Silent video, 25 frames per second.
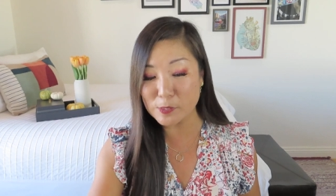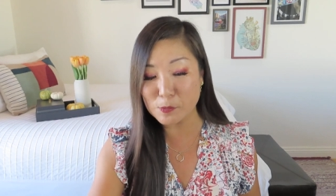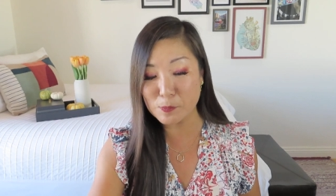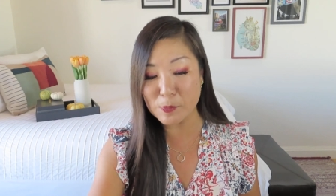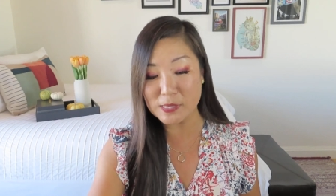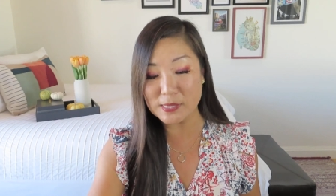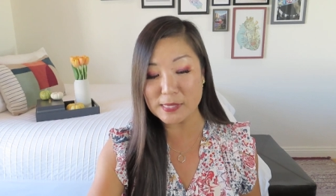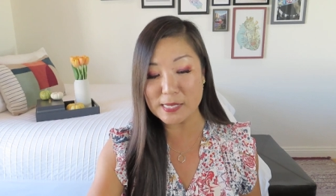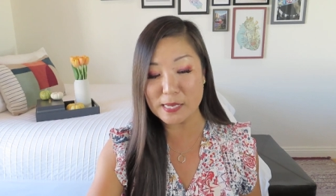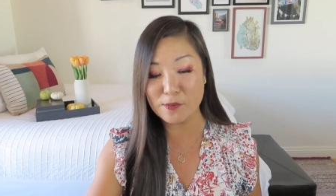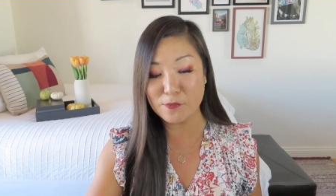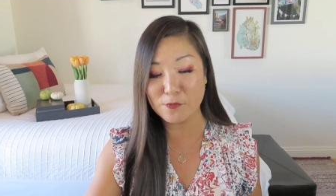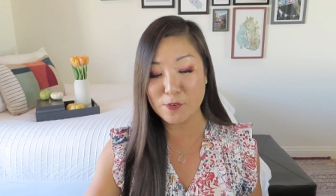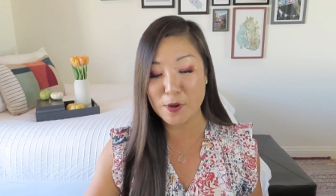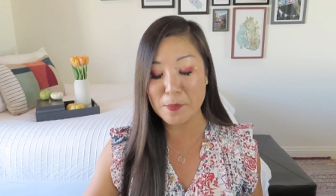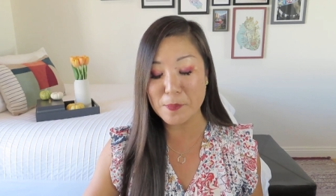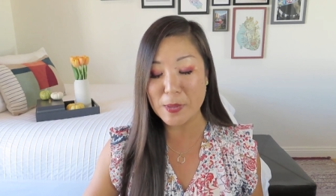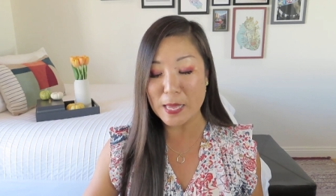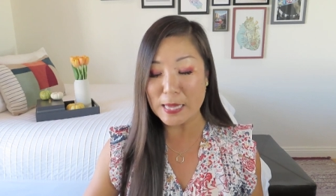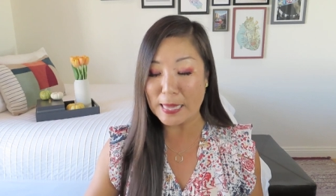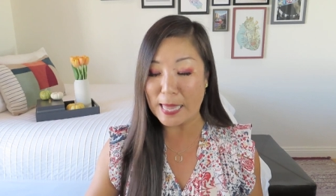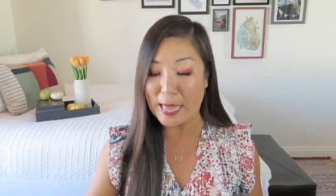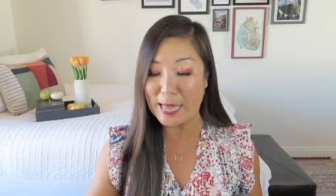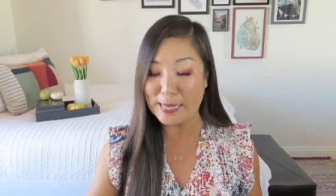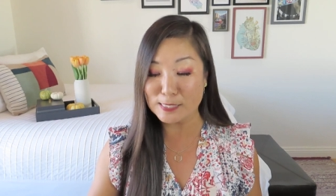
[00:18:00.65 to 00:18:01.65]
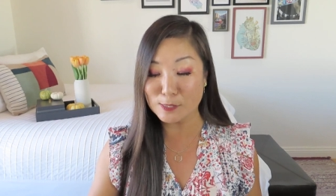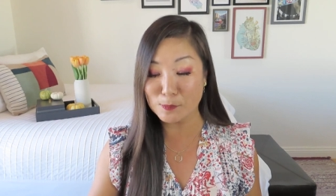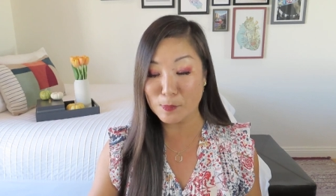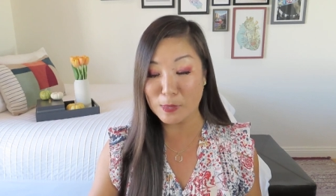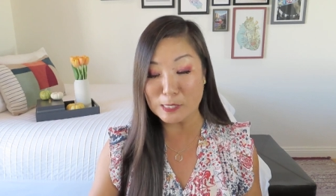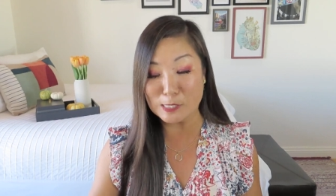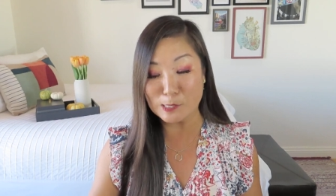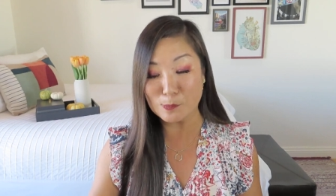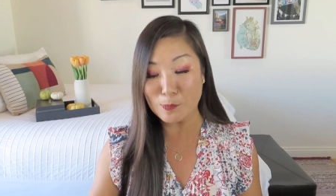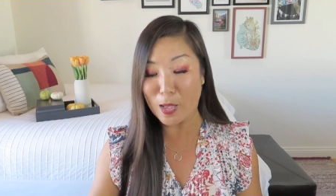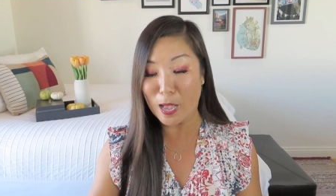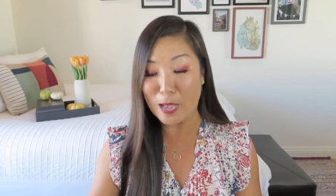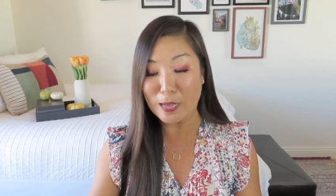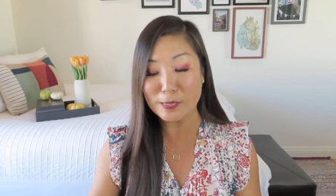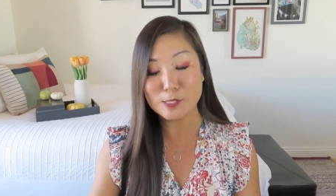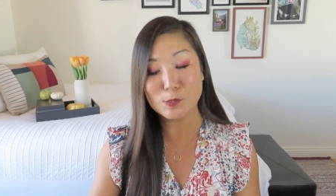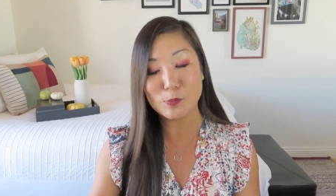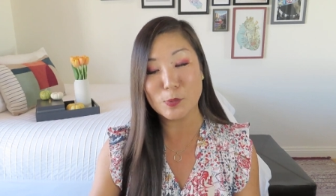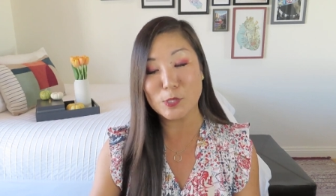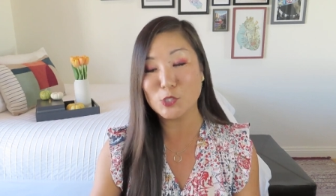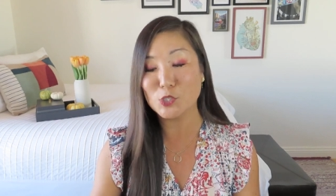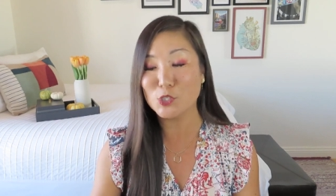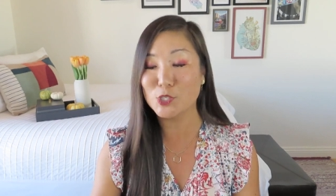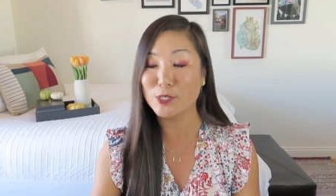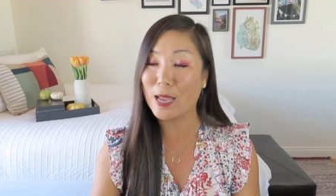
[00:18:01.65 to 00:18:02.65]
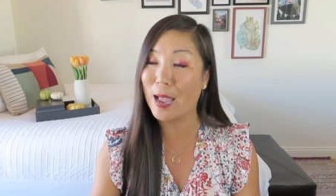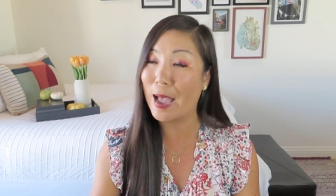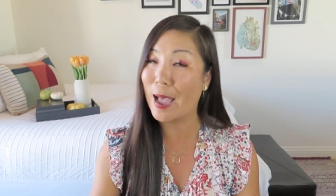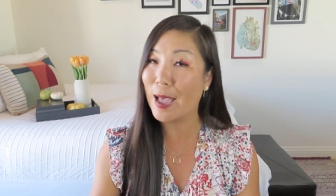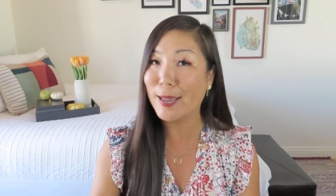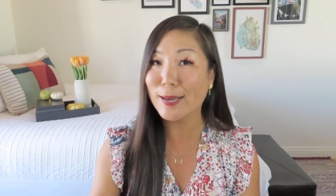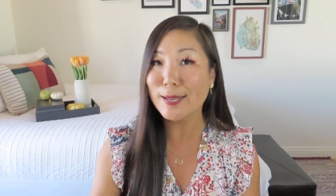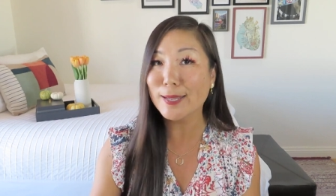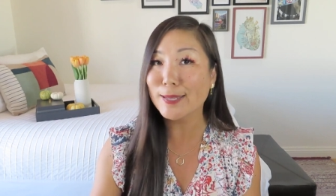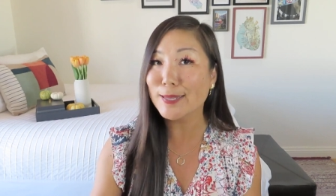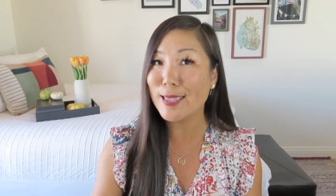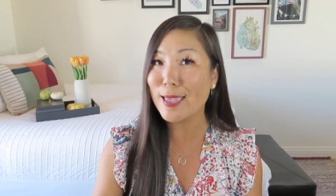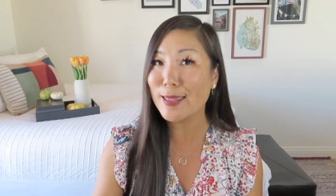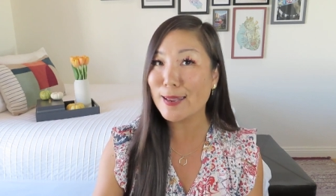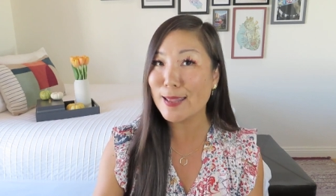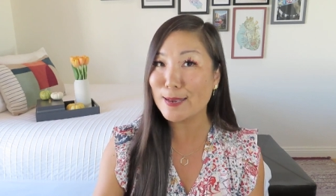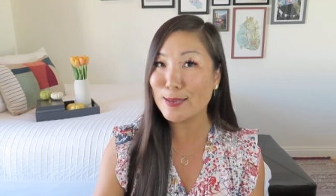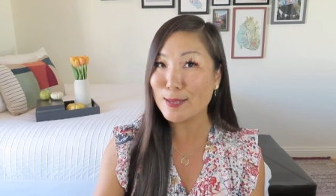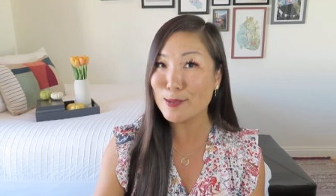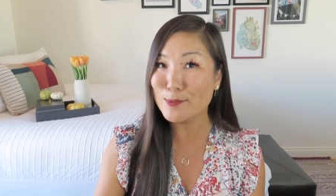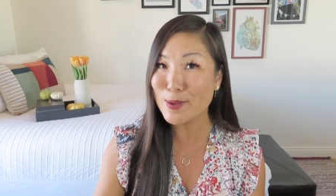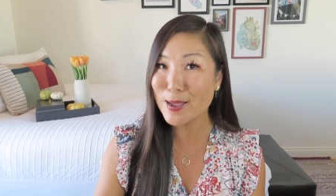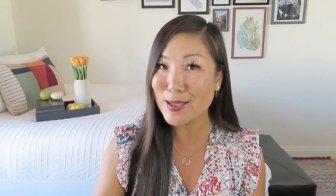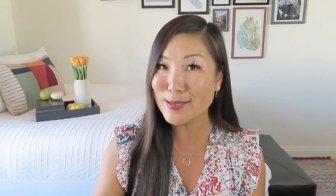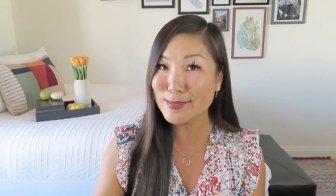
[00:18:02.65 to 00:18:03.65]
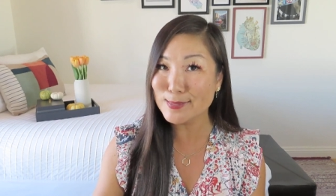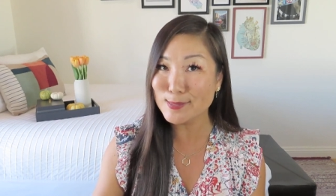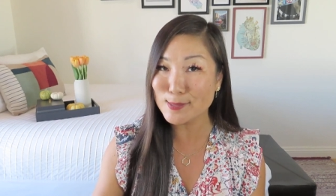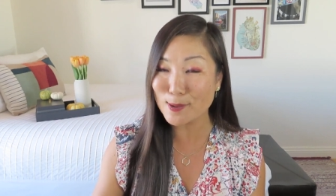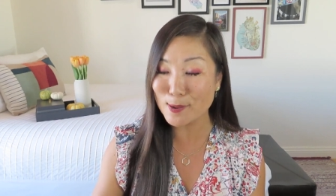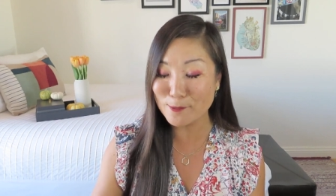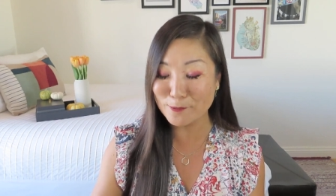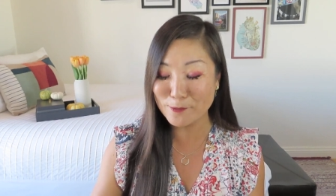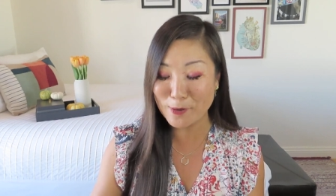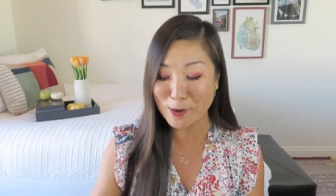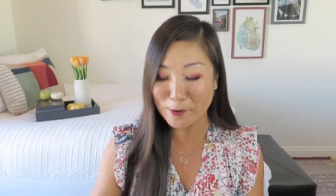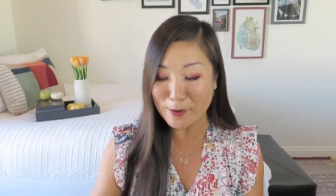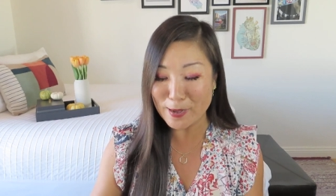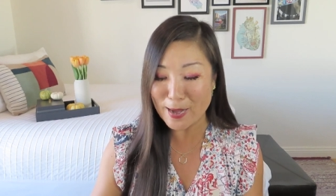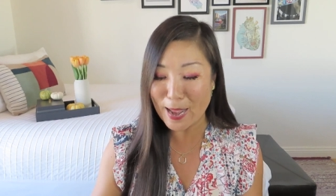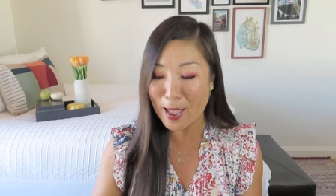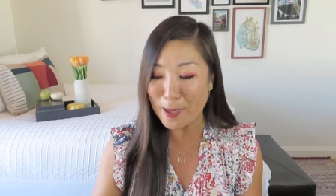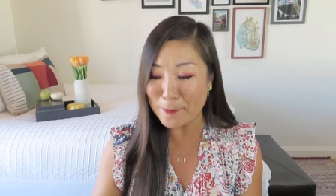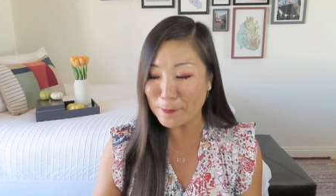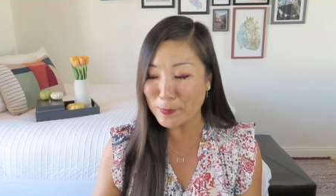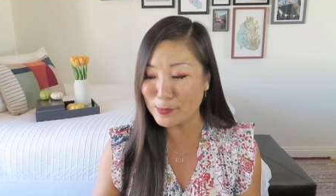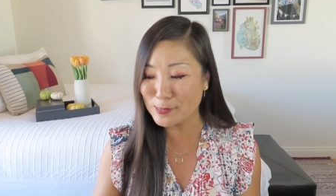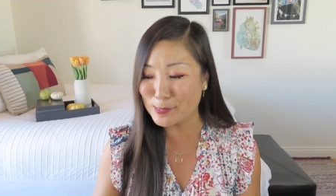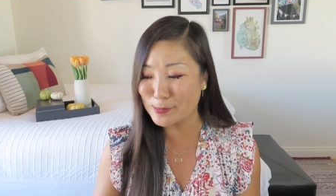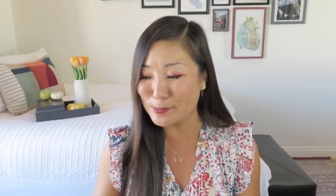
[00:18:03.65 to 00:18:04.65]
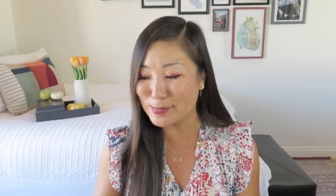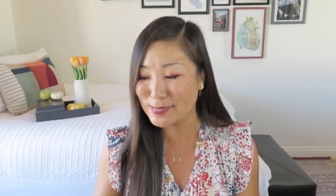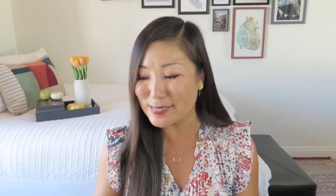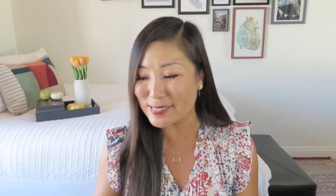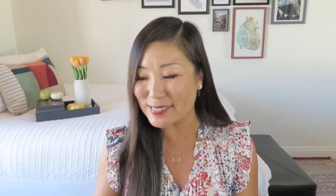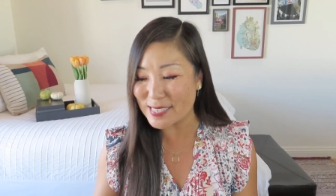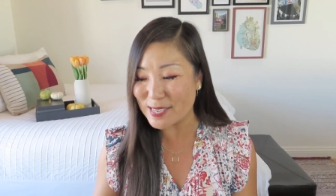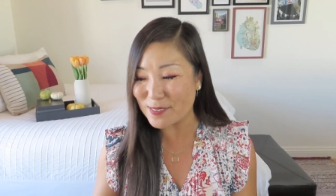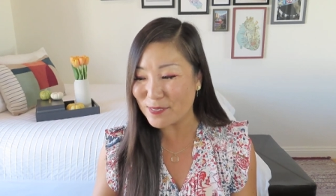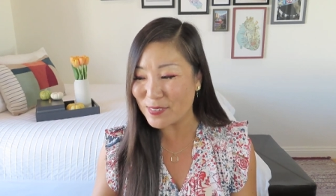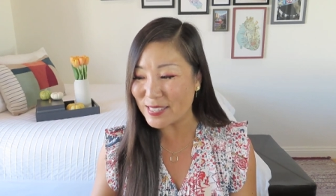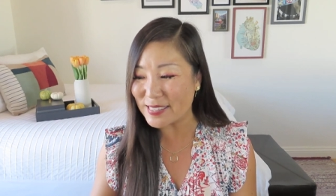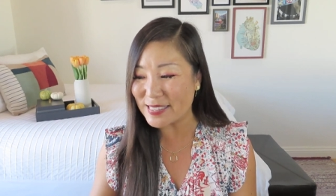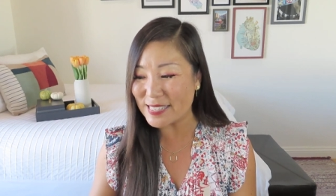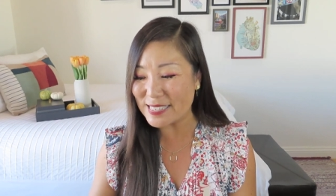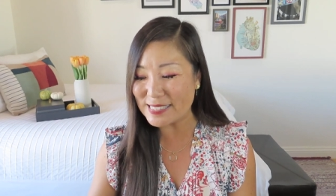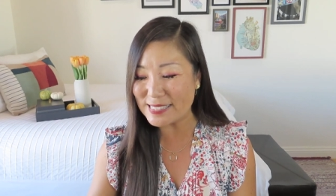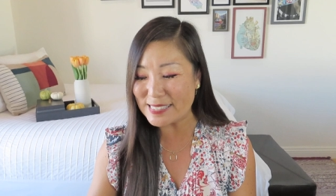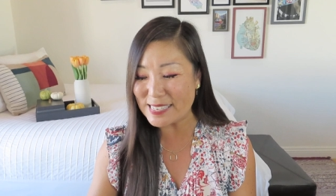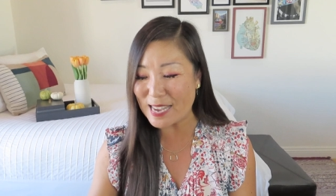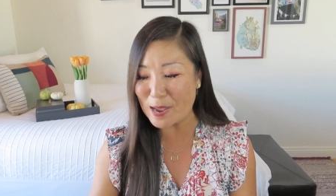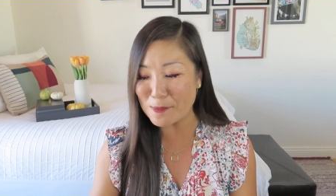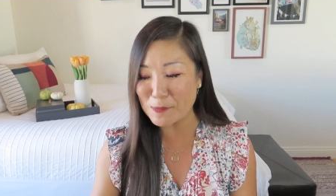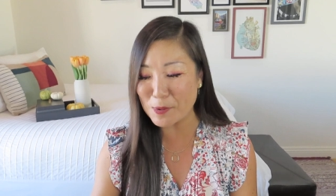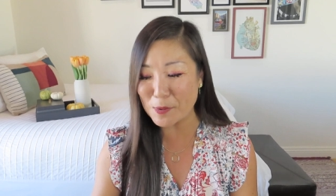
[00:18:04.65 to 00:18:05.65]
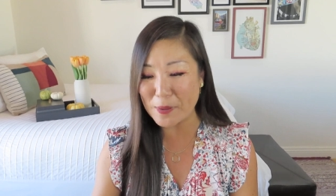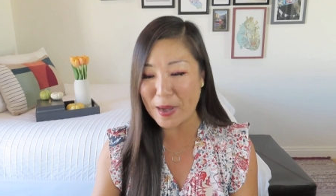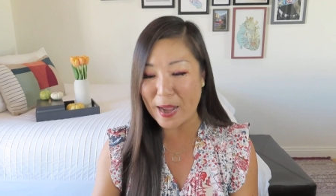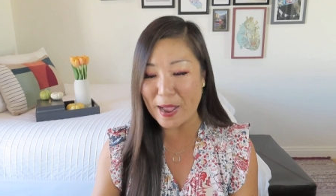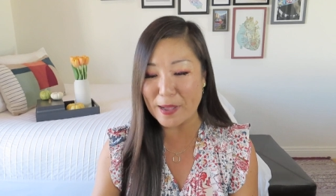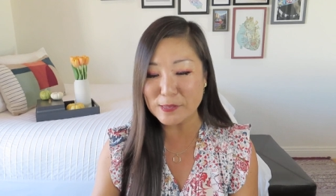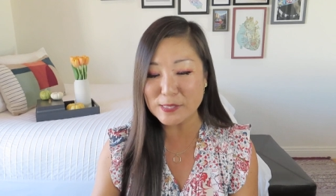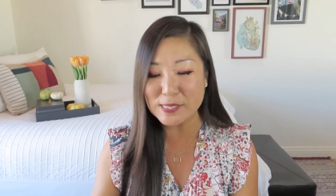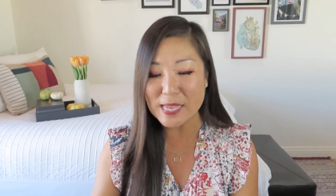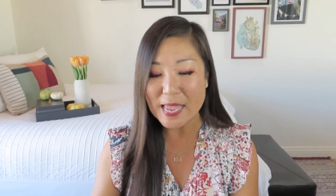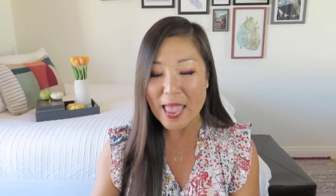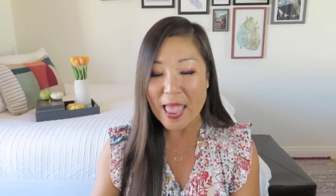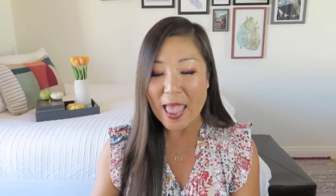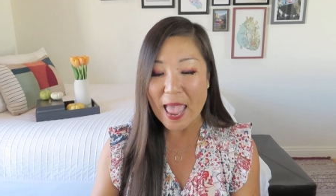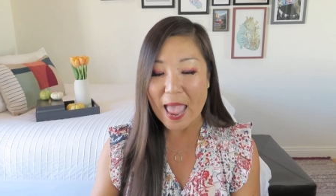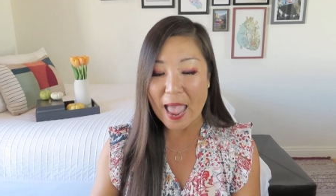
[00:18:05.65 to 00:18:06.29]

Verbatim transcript: was missing from last month's box, which I didn't get anyway, so I'm very happy to receive it this time around.